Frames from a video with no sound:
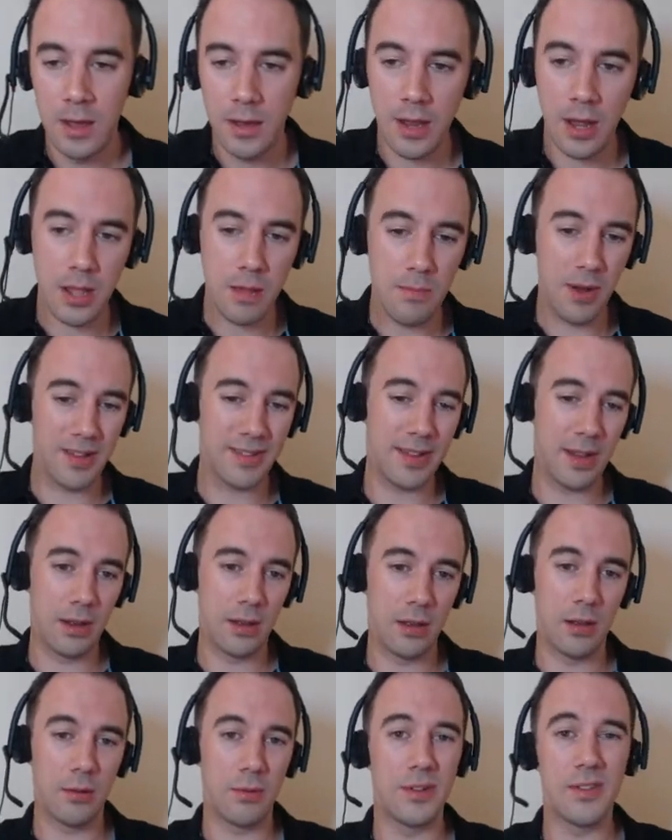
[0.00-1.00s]
Now, you might say,
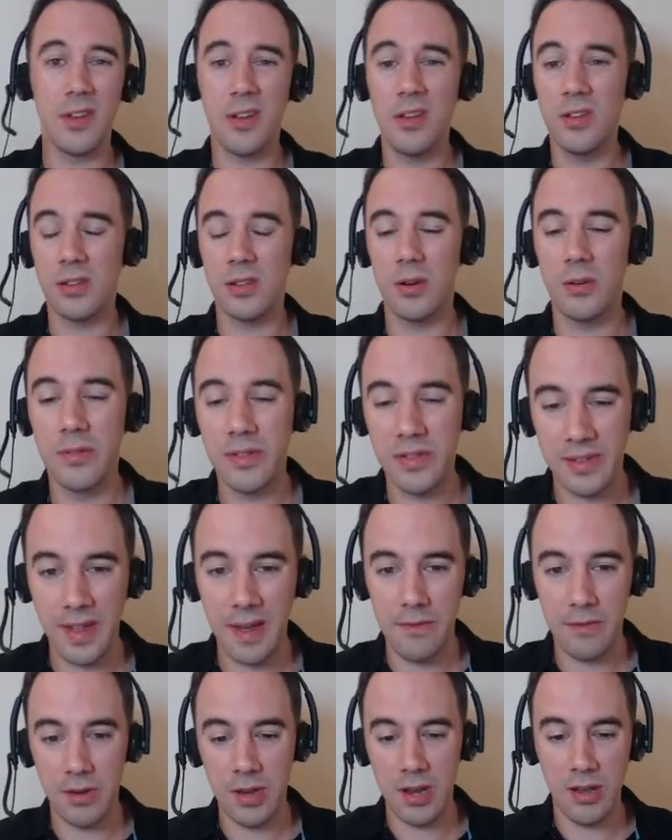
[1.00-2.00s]
look, well, it's only sold
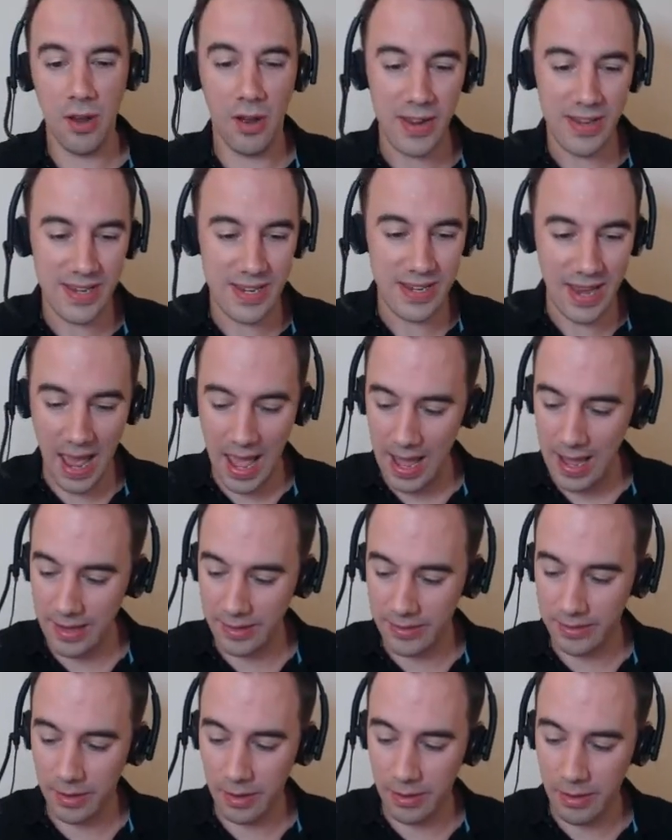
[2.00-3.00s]
7 in 90 days,
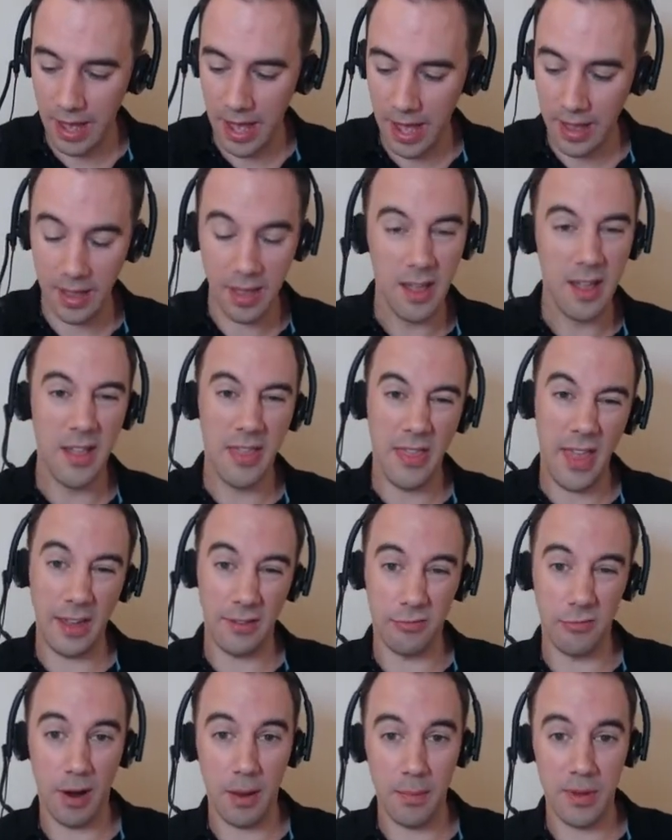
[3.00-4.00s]
so hey,
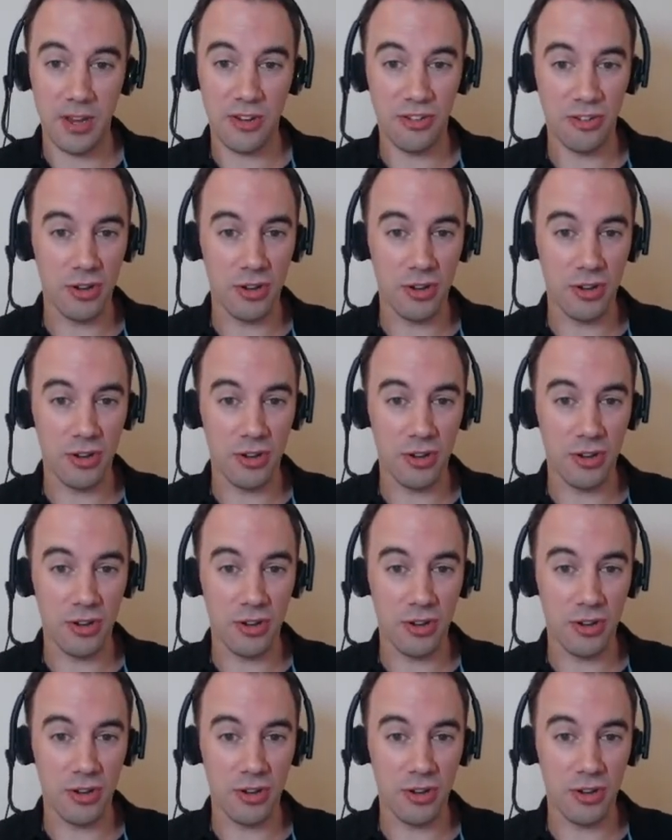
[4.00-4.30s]
that's rubbish.